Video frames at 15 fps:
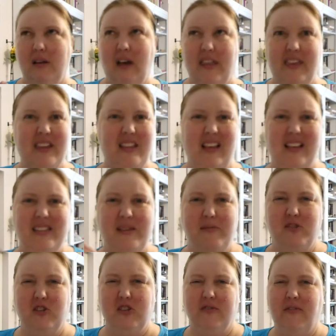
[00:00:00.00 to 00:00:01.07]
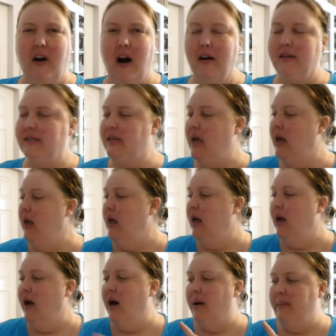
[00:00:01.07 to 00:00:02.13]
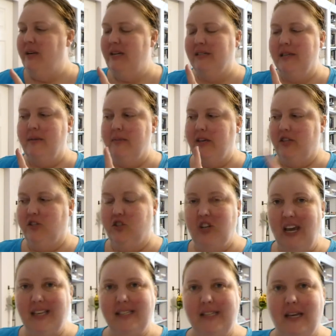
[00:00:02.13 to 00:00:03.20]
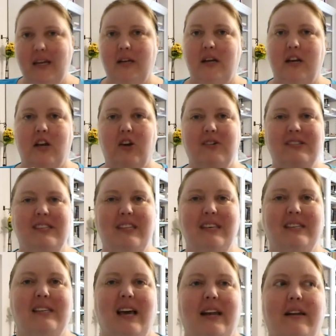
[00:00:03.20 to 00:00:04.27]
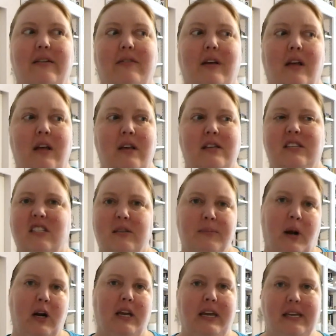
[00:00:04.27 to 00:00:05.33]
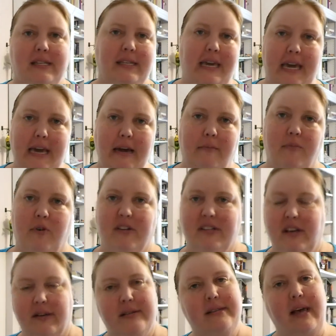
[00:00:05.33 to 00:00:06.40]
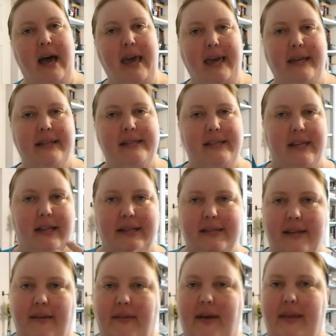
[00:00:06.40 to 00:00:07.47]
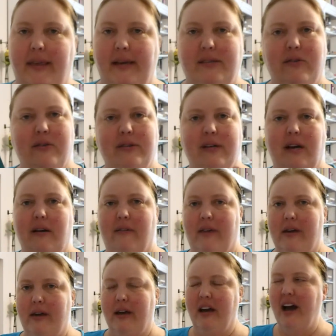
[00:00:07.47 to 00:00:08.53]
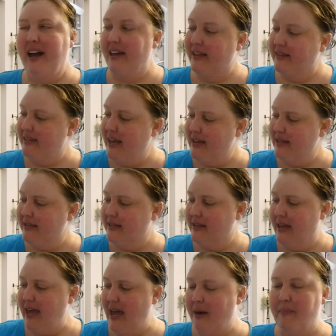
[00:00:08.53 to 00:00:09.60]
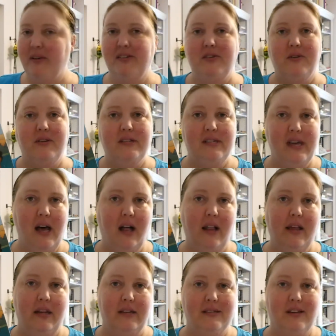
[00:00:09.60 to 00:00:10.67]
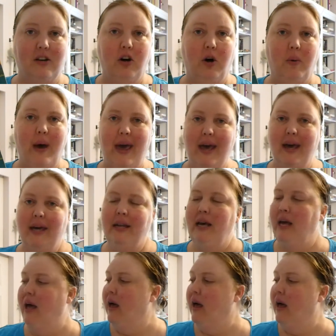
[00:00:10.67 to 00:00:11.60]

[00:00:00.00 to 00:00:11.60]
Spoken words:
I think the last name is just Fox, and his name is Jason, and he goes to this kind of smart kids camp where it's all science and stuff like that. So it goes kind of like a science camp. As you can tell, it is a co-ed.